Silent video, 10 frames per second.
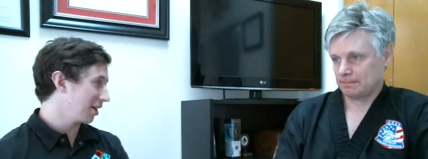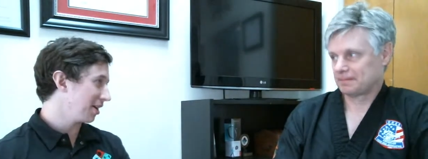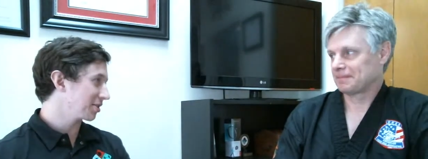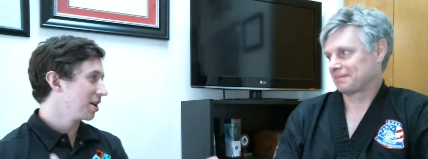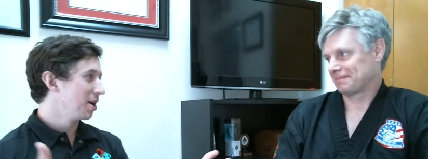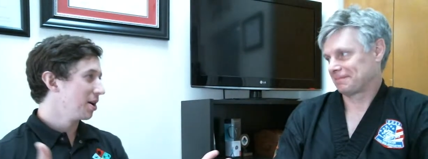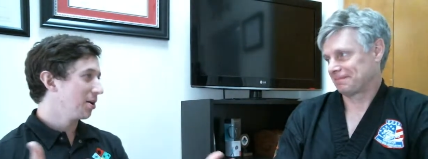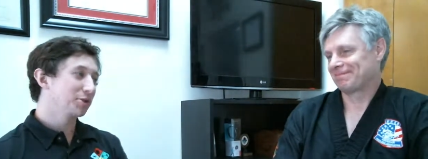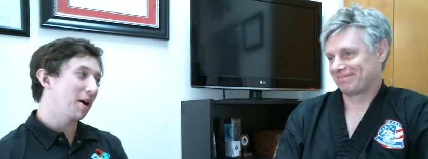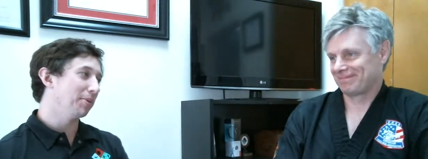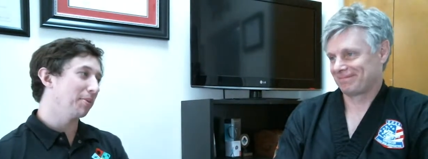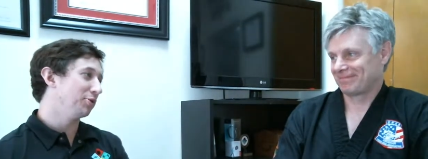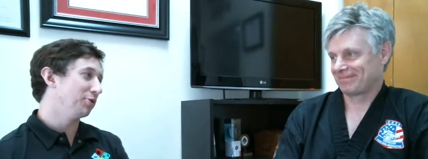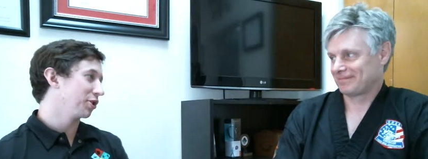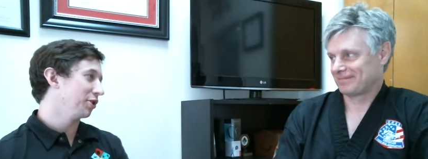Speaker 1: got to ask. What are some common
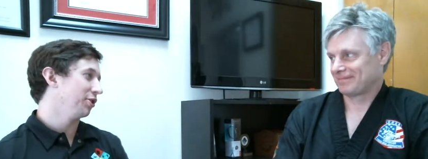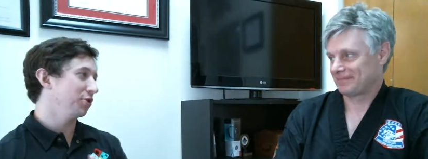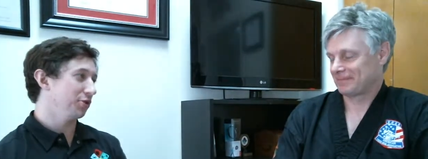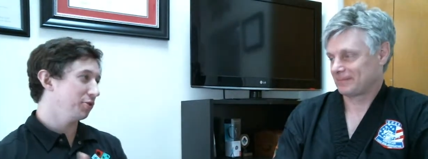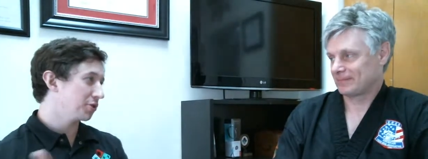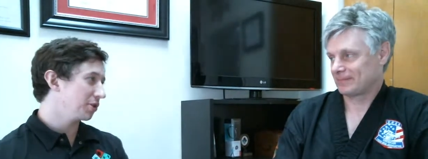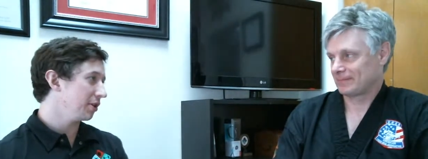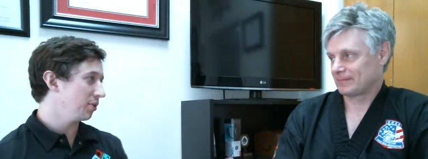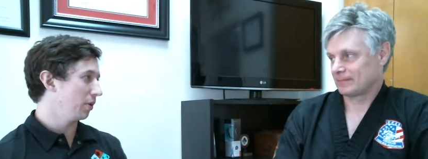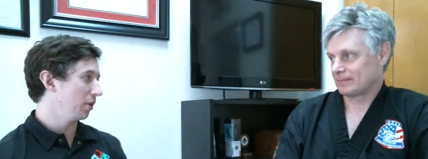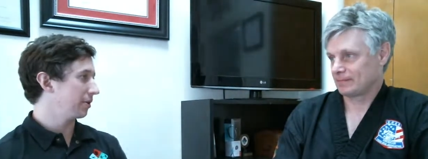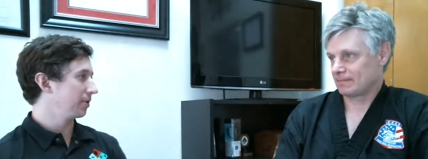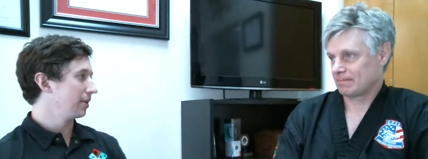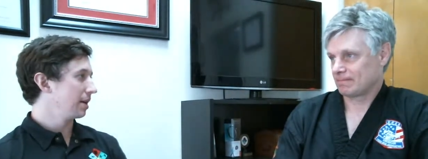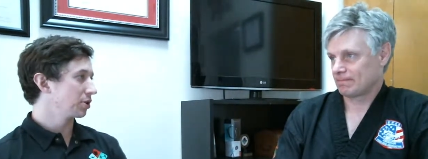nutrition issues you see with
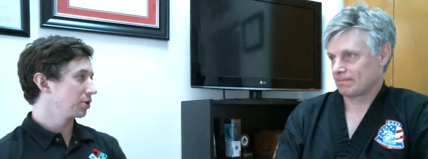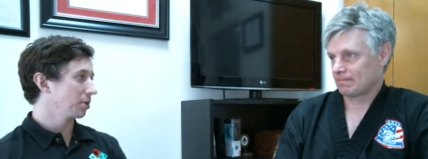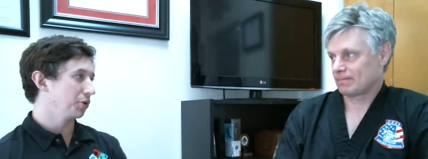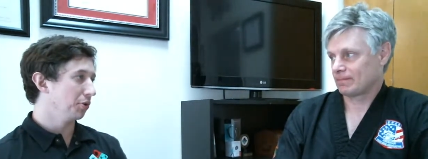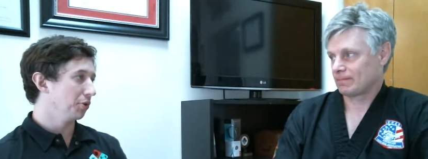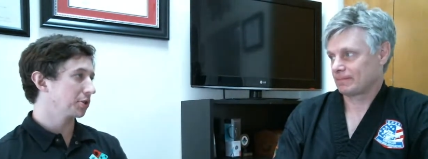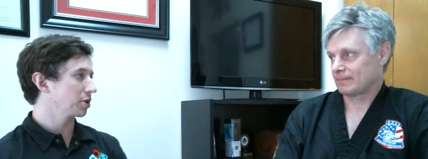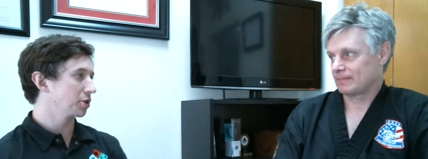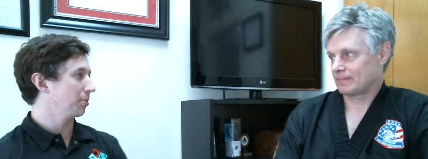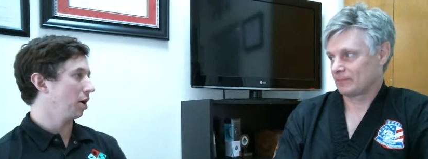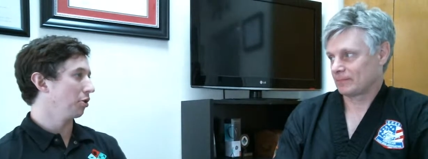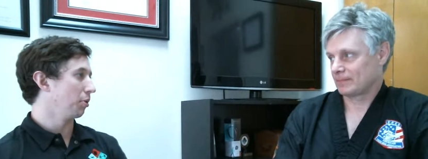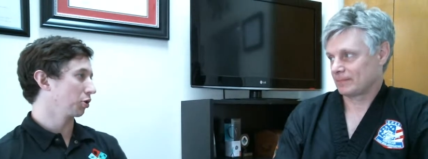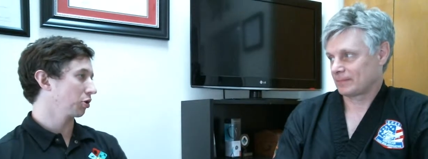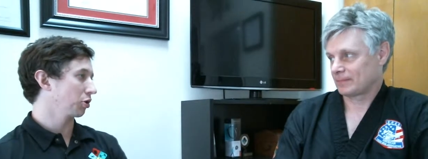some of your students, some of the
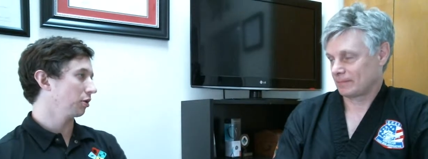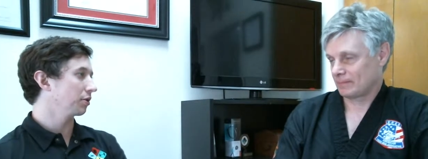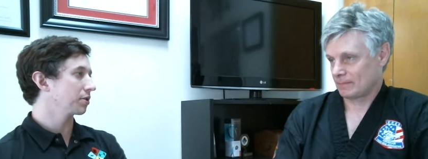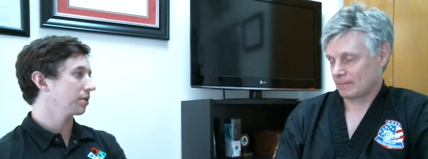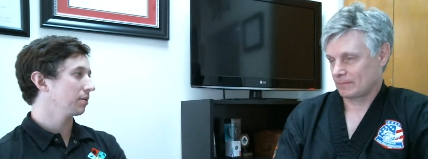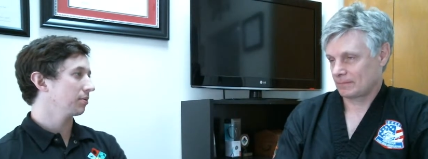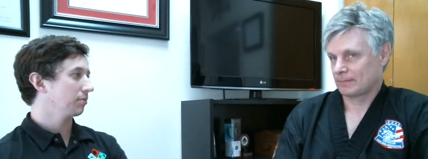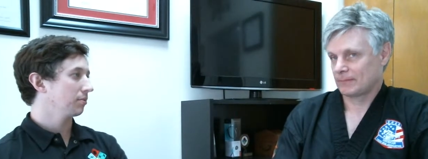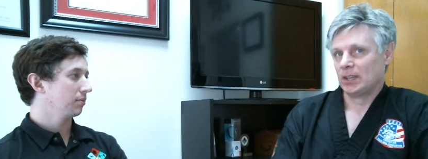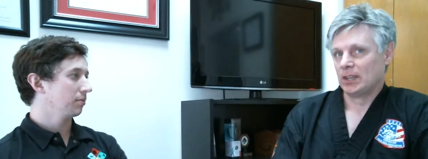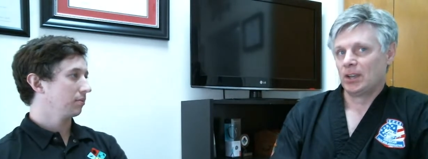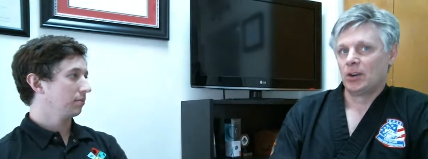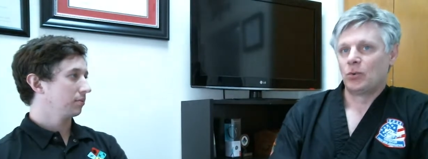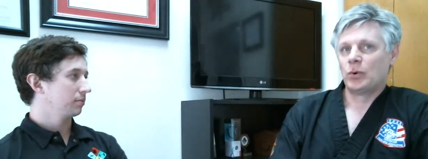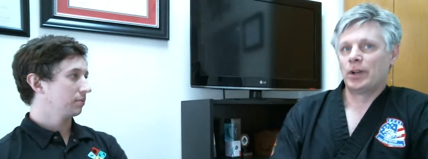other martial artists?
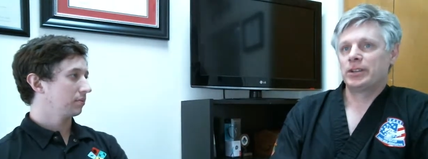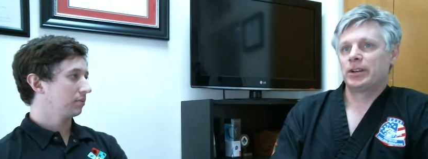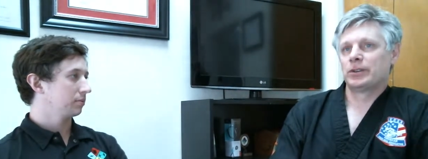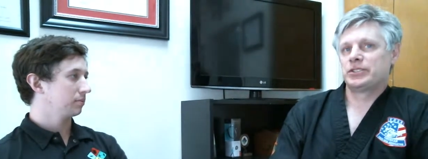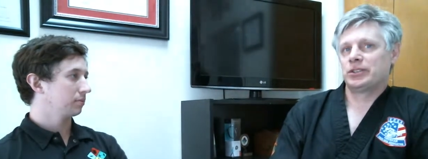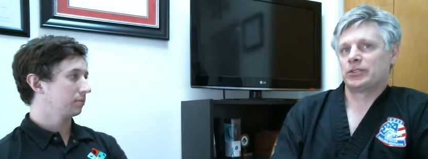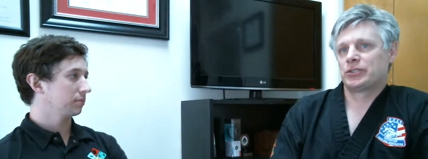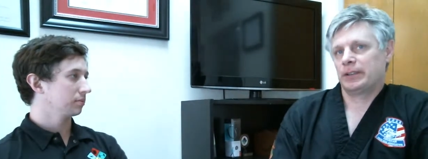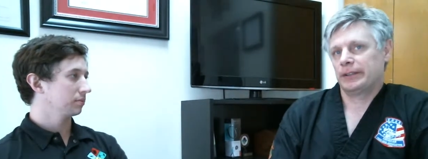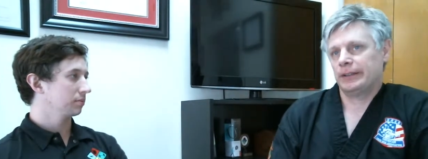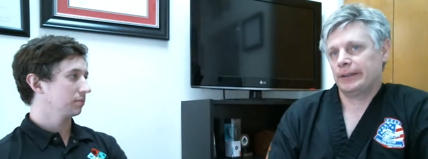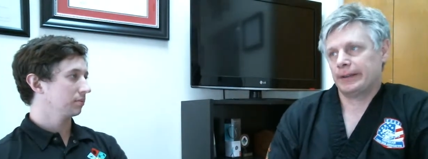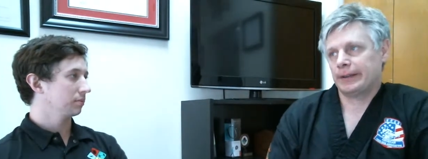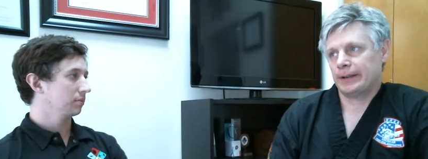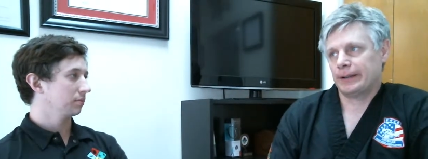
Speaker 2: Well, you know, it's interesting.
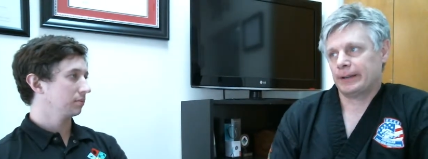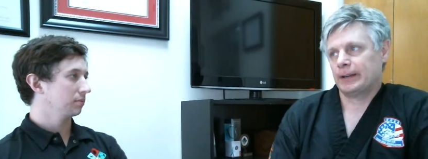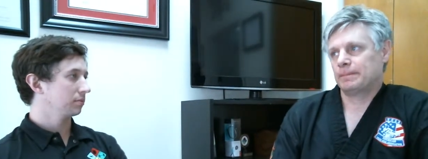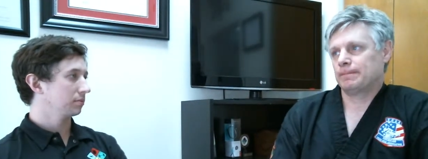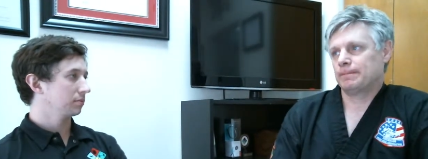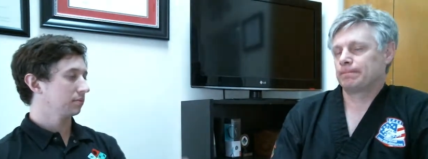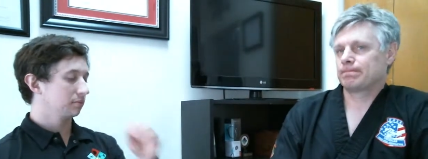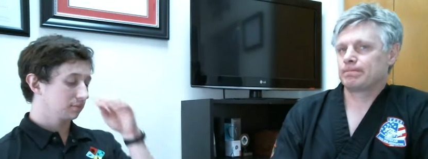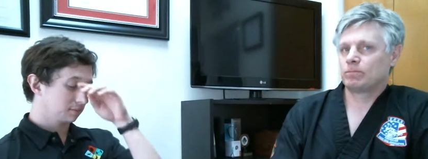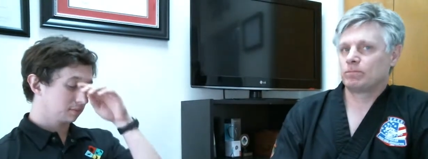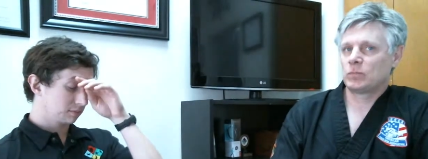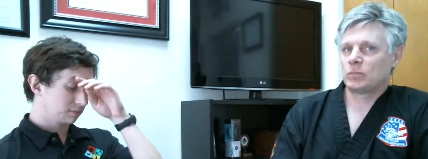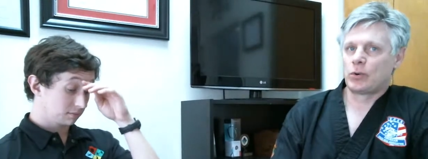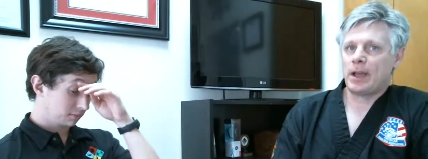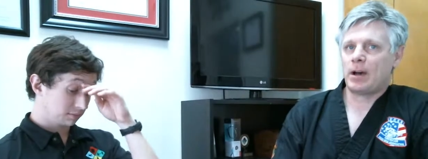Uh,
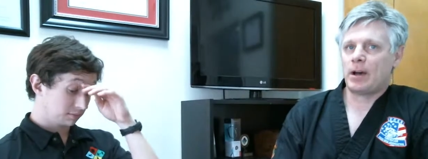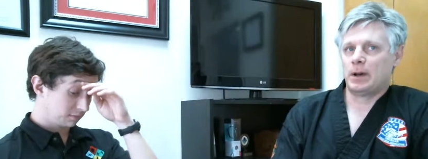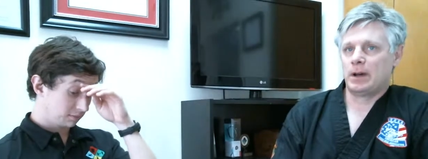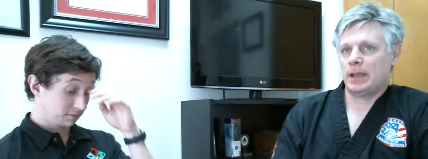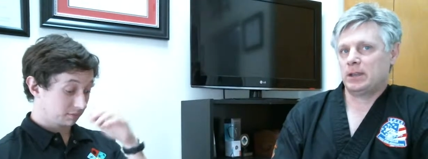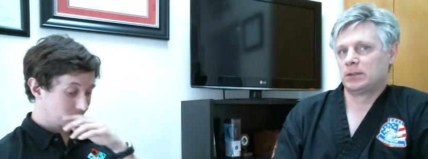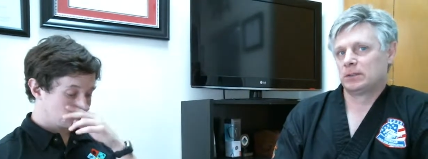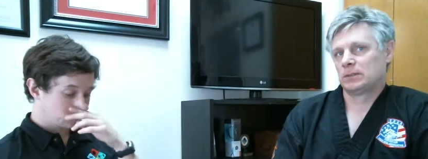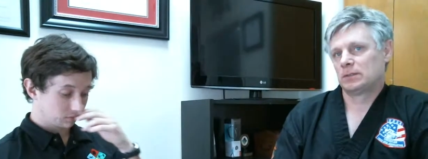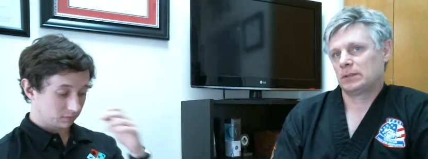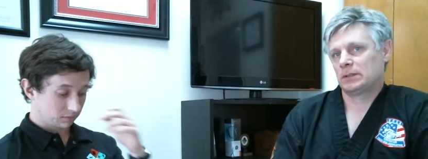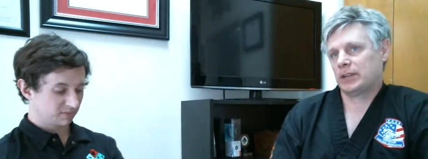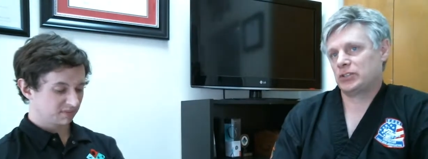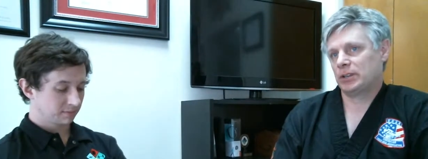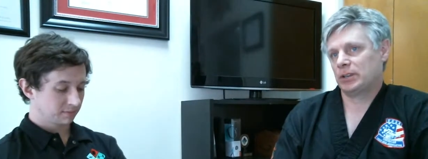throughout my,
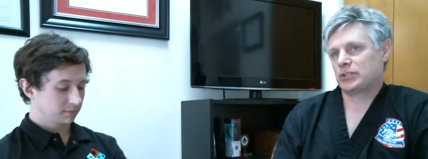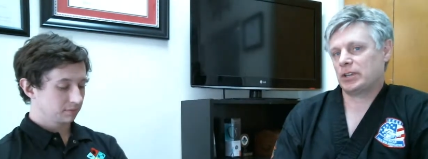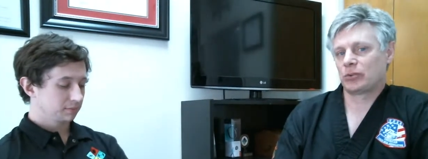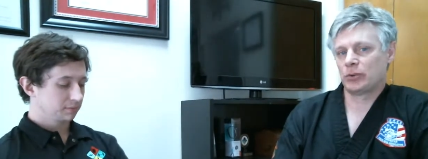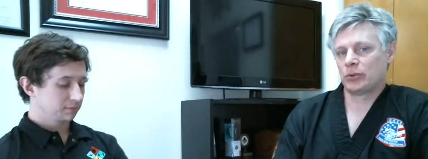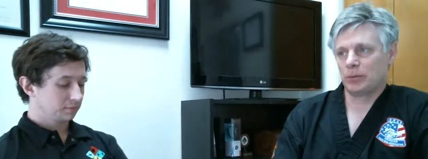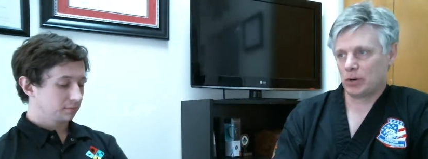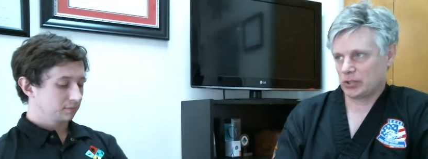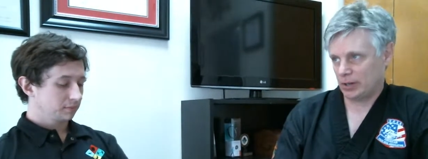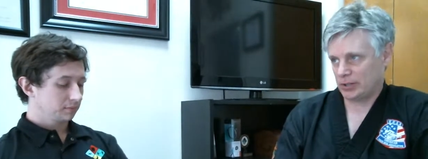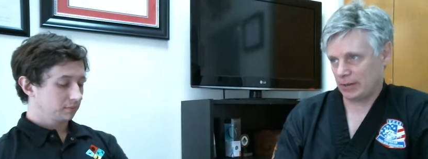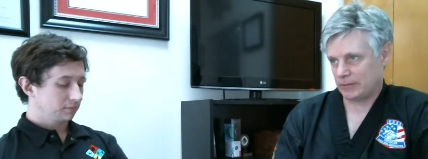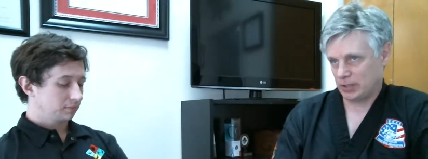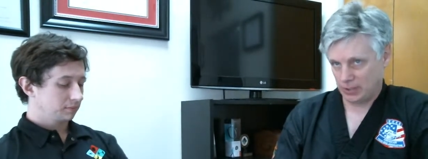I guess you could say, career in martial arts, I've